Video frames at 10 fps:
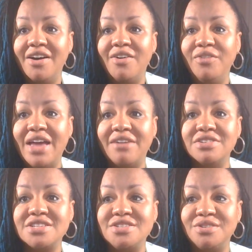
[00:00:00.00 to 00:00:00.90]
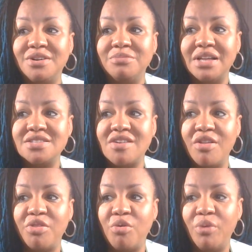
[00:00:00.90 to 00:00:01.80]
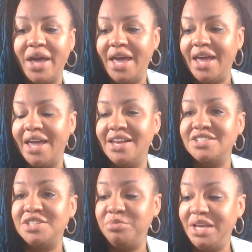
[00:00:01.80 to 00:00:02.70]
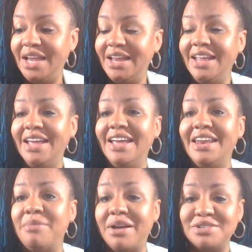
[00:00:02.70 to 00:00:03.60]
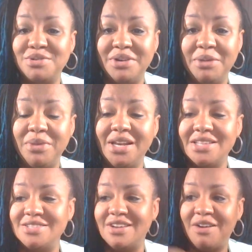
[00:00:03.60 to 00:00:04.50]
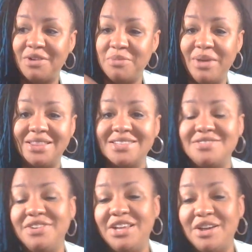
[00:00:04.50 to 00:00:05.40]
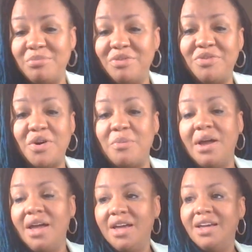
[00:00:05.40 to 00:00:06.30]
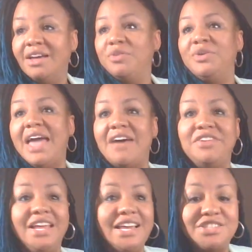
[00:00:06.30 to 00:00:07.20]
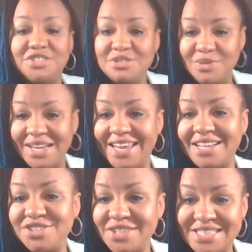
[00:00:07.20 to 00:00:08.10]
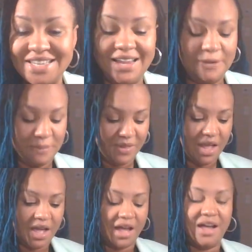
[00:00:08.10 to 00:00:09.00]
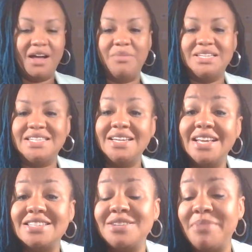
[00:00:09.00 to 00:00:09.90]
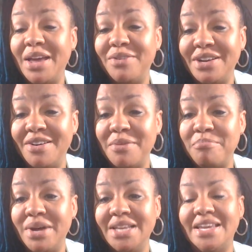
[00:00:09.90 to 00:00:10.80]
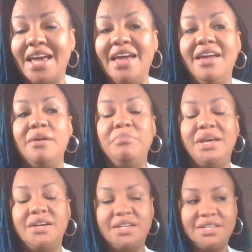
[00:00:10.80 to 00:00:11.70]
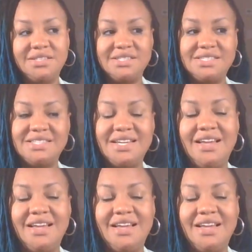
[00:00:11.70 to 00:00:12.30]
we have a storm that's on the way and it should be hitting in about 20 minutes. So I want to make this video before we have any issues with electricity. Um, I didn't get to make one on Monday because